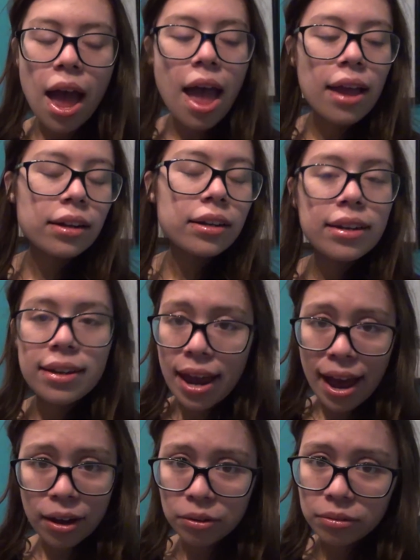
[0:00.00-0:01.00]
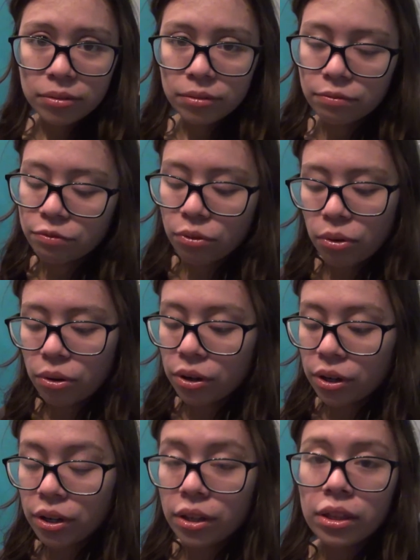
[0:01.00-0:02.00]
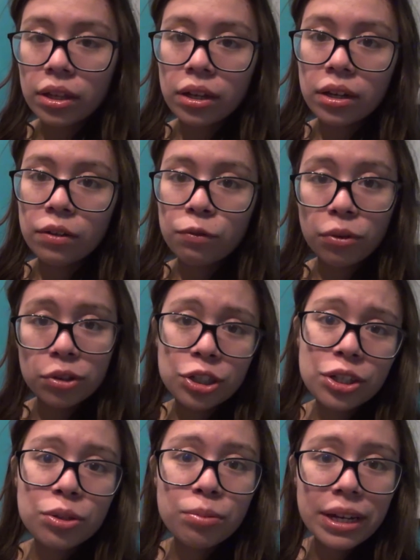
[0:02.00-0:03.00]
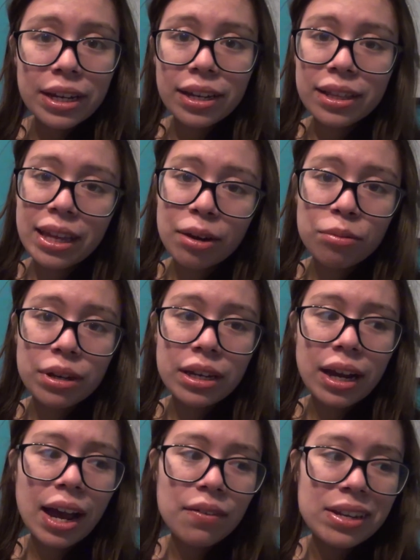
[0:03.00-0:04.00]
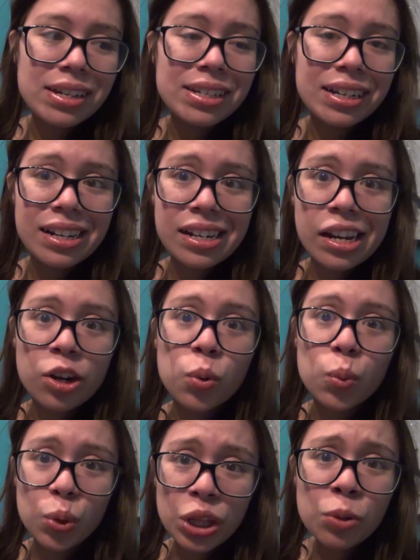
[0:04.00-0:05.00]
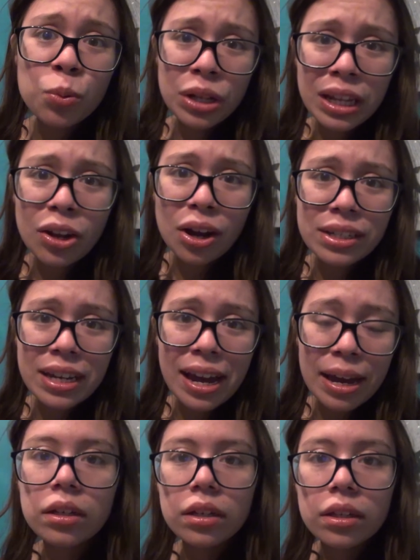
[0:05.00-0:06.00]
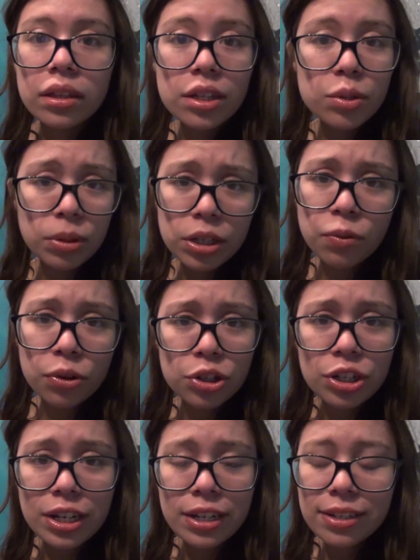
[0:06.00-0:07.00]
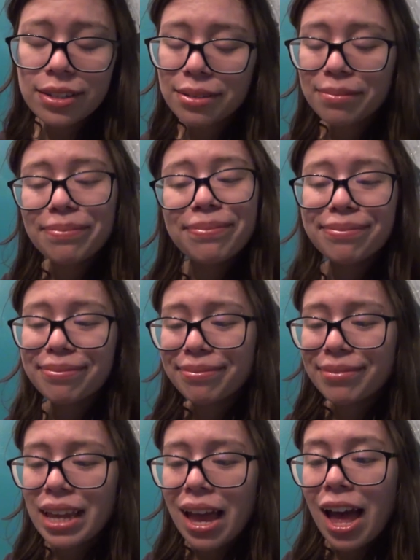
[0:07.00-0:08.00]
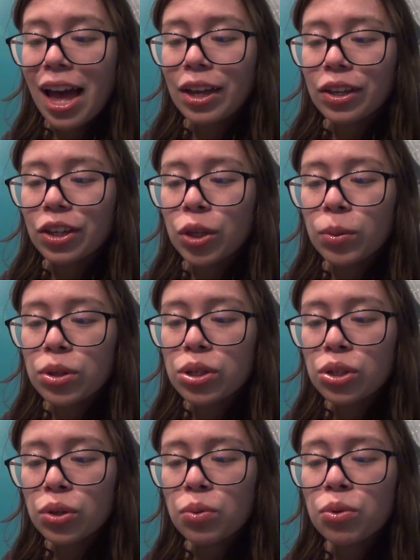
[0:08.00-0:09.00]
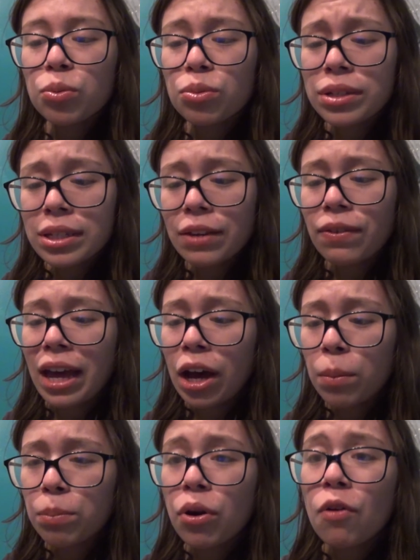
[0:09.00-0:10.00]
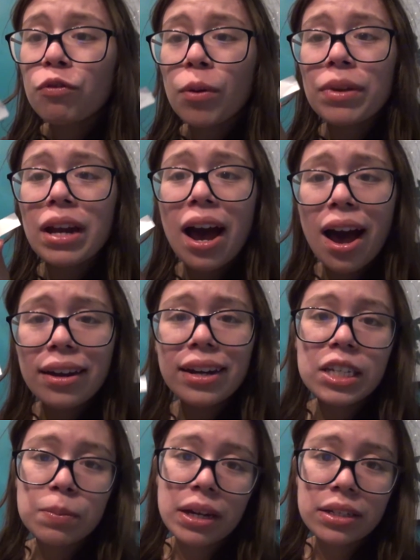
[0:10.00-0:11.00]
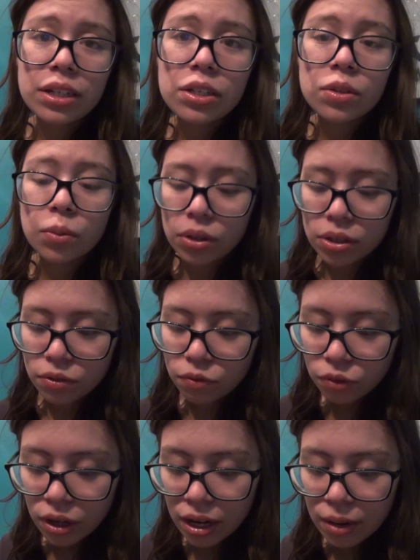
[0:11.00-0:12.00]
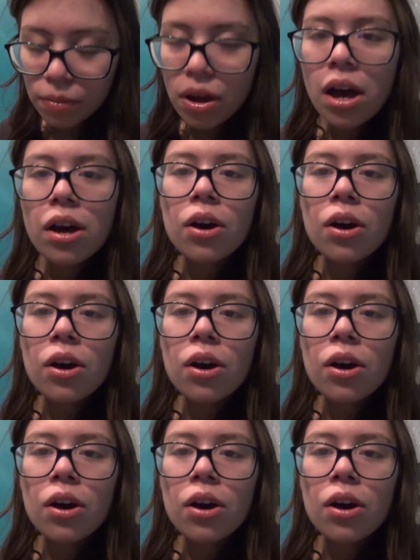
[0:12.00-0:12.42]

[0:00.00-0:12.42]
And now for the fortune of the week that we haven't done in a really, really long time. This week's fortune is you will soon receive help from an unexpected source from,